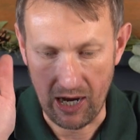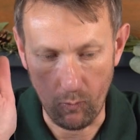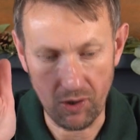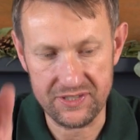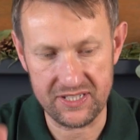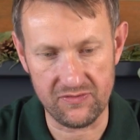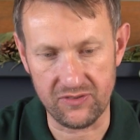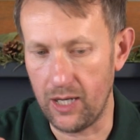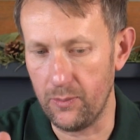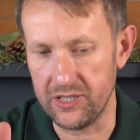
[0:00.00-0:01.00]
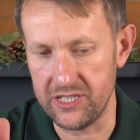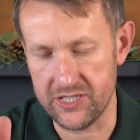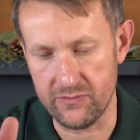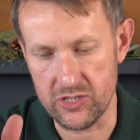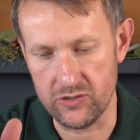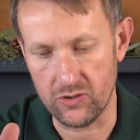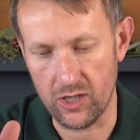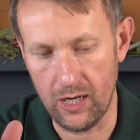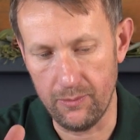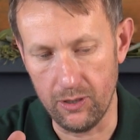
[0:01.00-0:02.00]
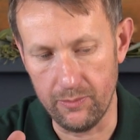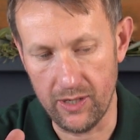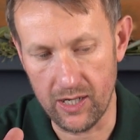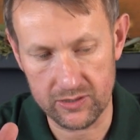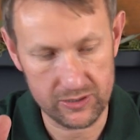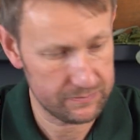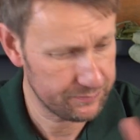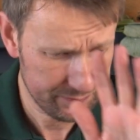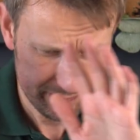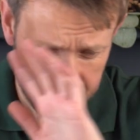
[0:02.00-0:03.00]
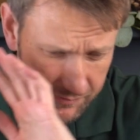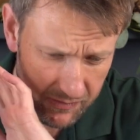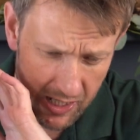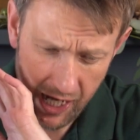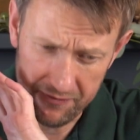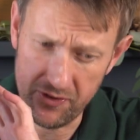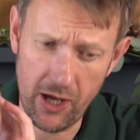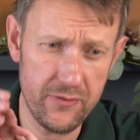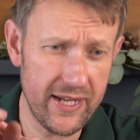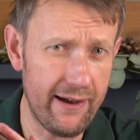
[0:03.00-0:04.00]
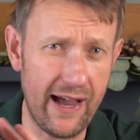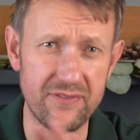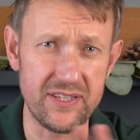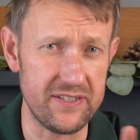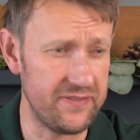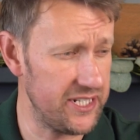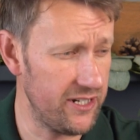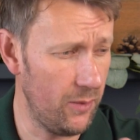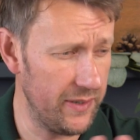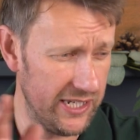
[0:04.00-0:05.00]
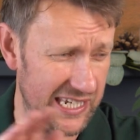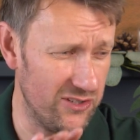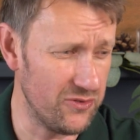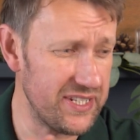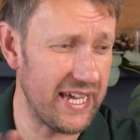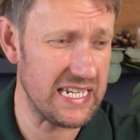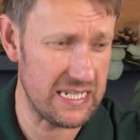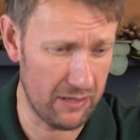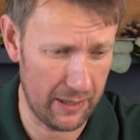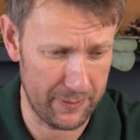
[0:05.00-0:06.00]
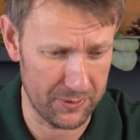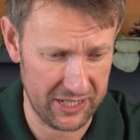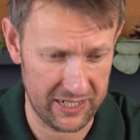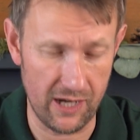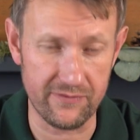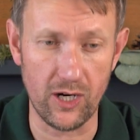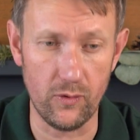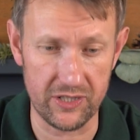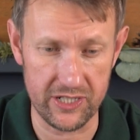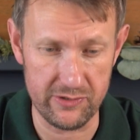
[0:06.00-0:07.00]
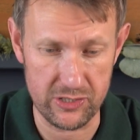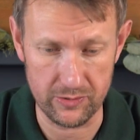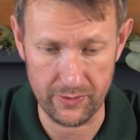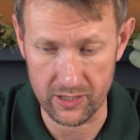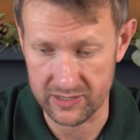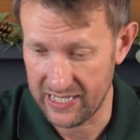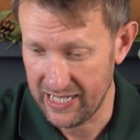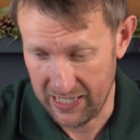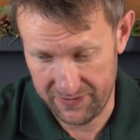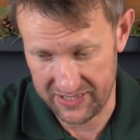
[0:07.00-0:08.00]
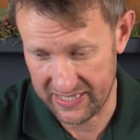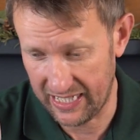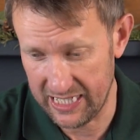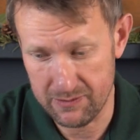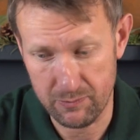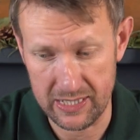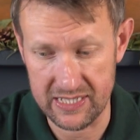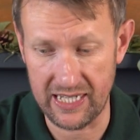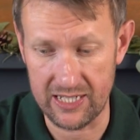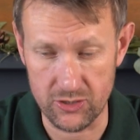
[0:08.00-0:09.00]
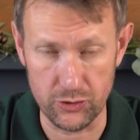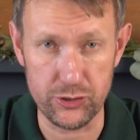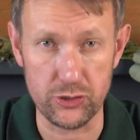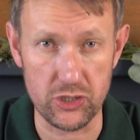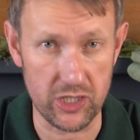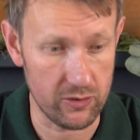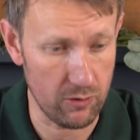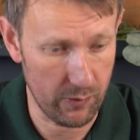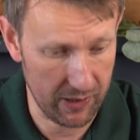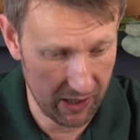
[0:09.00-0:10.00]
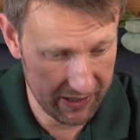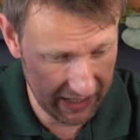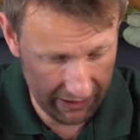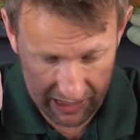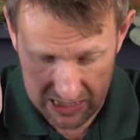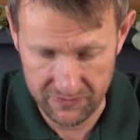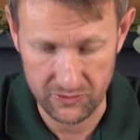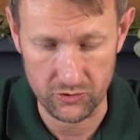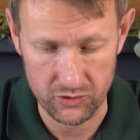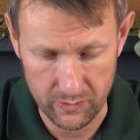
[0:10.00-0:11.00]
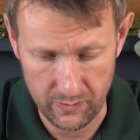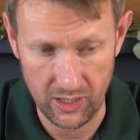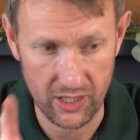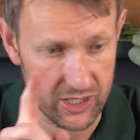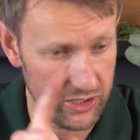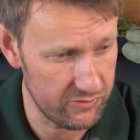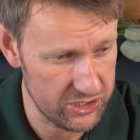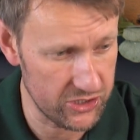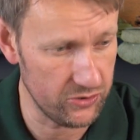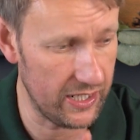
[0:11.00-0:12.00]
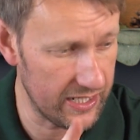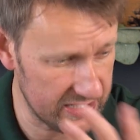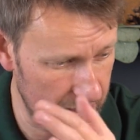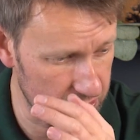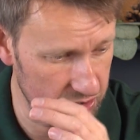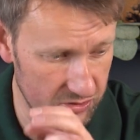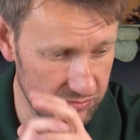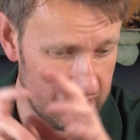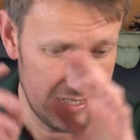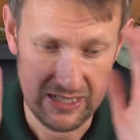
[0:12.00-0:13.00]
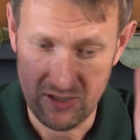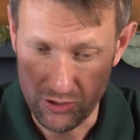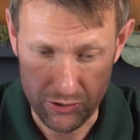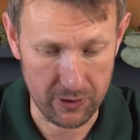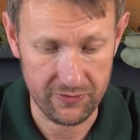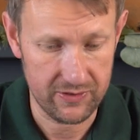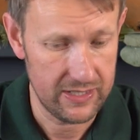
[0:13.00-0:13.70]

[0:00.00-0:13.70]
I wanted to find one in his original cardboard box. I've no doubt after this video I'll be inundated by people saying I've got one in the original box. If that's the case, please get in touch, because you know what we like here at Eastfield Gunroom. We like original, exceptional stuff.